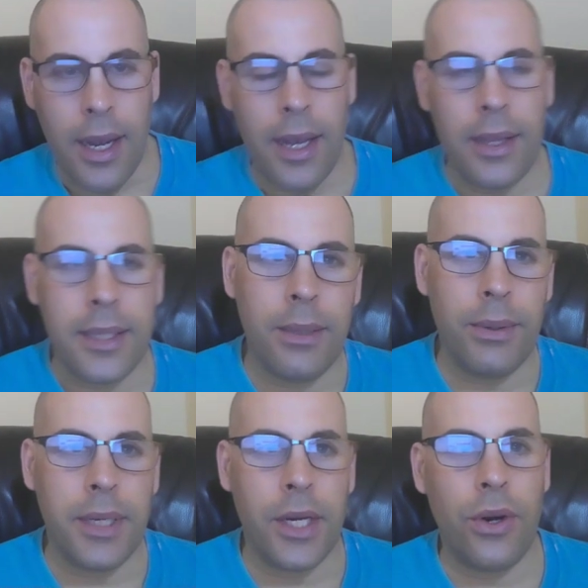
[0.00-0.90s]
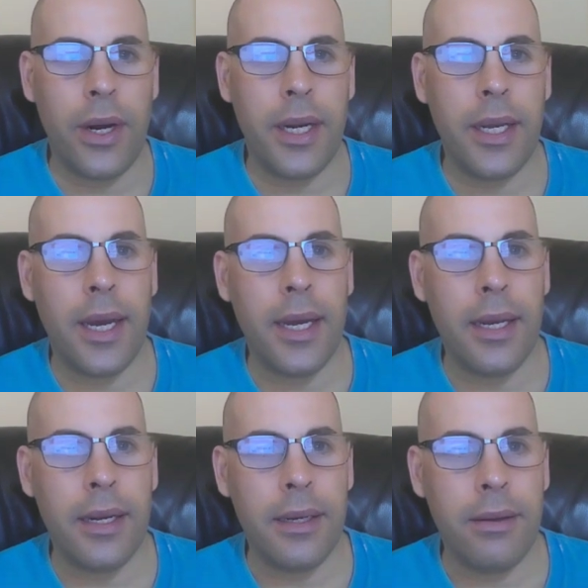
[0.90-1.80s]
And let's see what they're trading
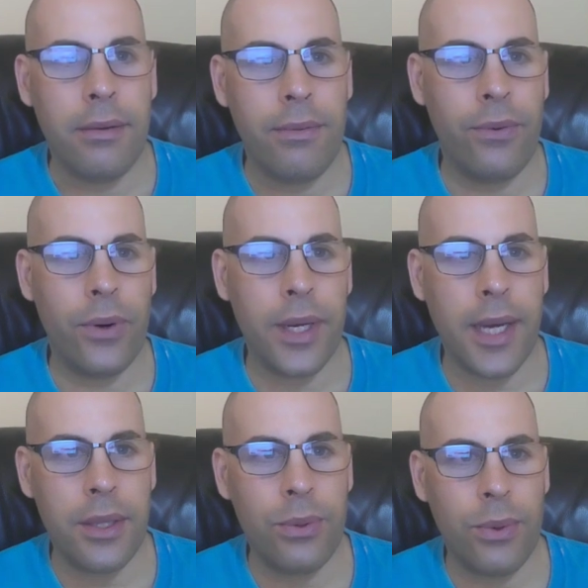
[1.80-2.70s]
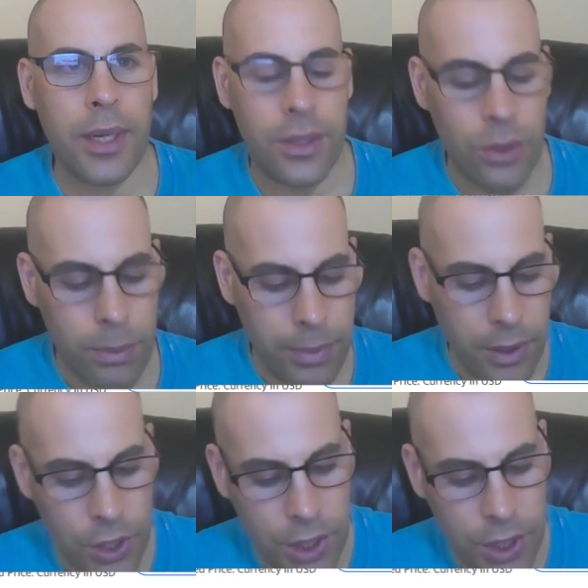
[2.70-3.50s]
at. 48.22 per